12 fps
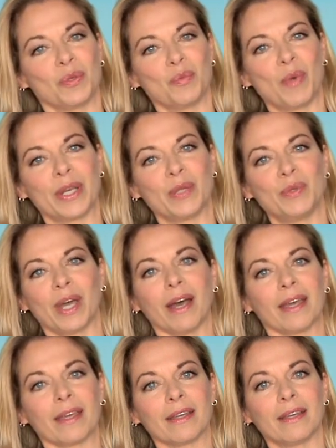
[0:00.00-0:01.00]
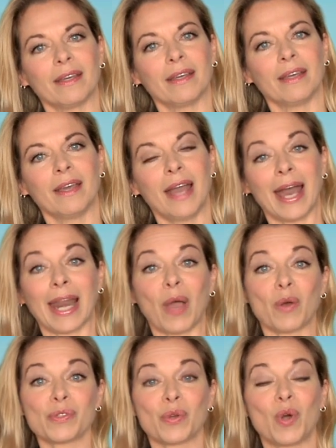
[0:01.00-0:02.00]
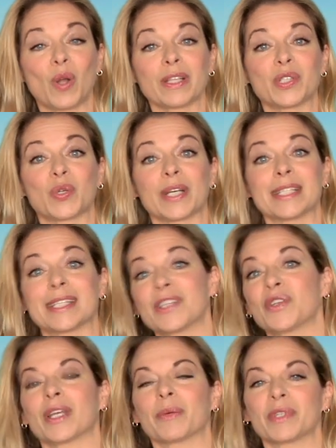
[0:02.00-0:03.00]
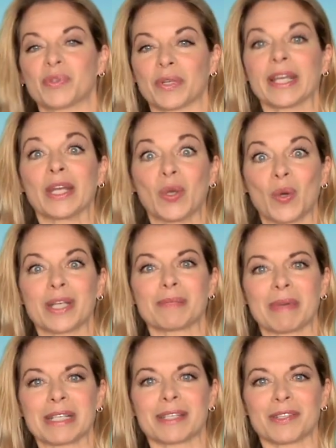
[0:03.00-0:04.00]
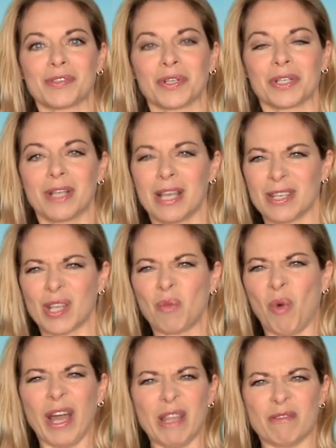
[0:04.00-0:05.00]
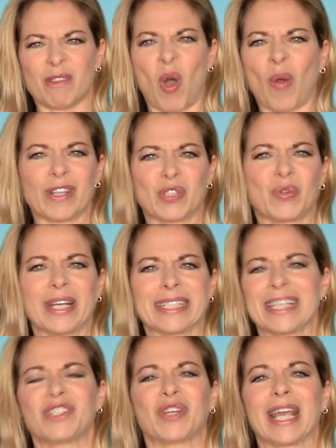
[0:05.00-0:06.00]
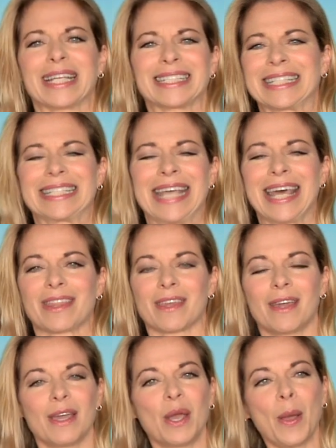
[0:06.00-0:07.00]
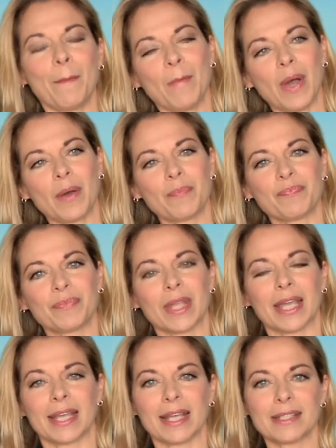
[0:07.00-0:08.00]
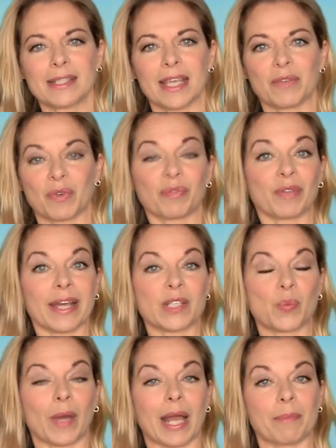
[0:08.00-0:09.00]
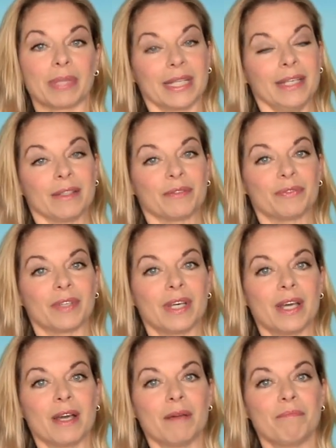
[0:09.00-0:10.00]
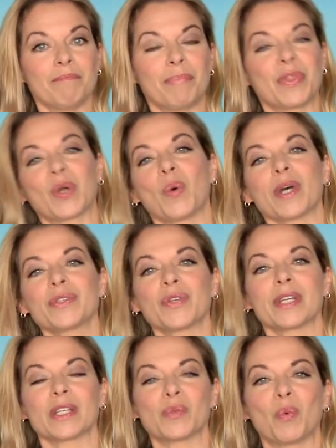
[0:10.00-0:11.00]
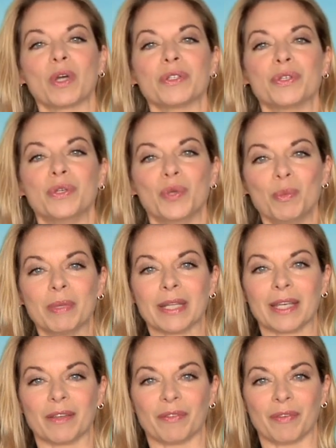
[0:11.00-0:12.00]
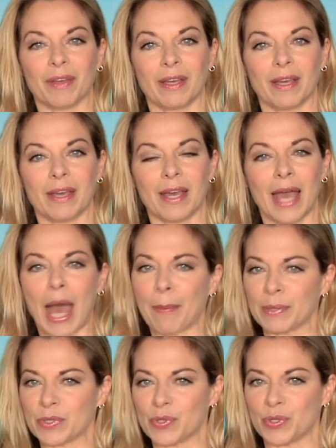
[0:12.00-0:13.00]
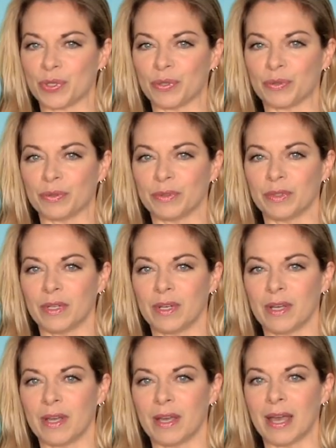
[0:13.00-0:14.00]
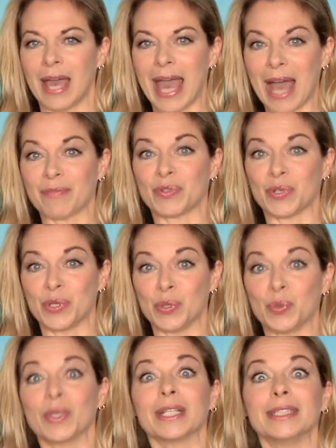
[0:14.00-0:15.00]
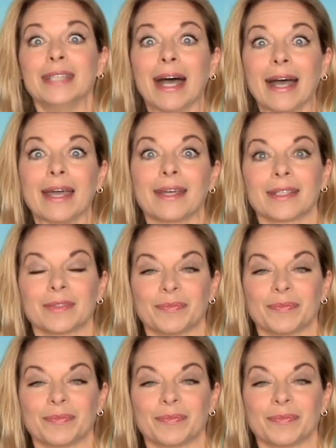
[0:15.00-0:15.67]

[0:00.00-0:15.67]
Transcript: when you die? And I also call it transitioning, which really annoys my sister. She's like, why do you call it transitioning? It's death. Well, I guess it reflects what I believe. But the question is, what do you believe happens to you after you die?